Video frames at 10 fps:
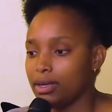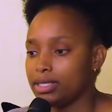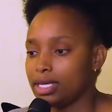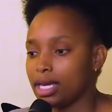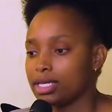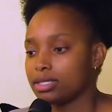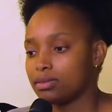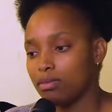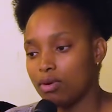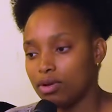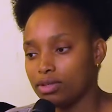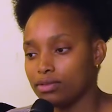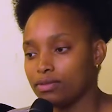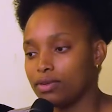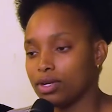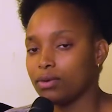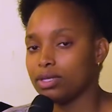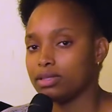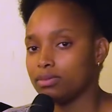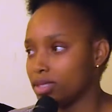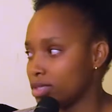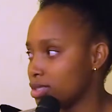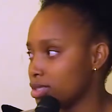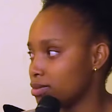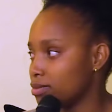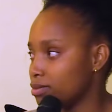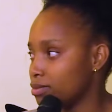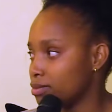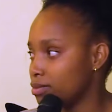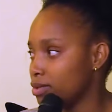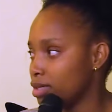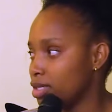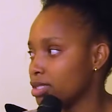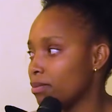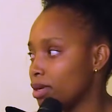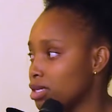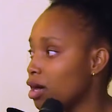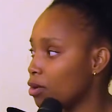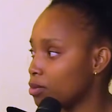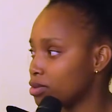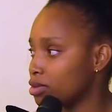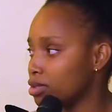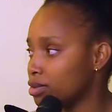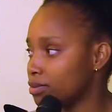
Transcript: take small, frequent meals. It's a better option.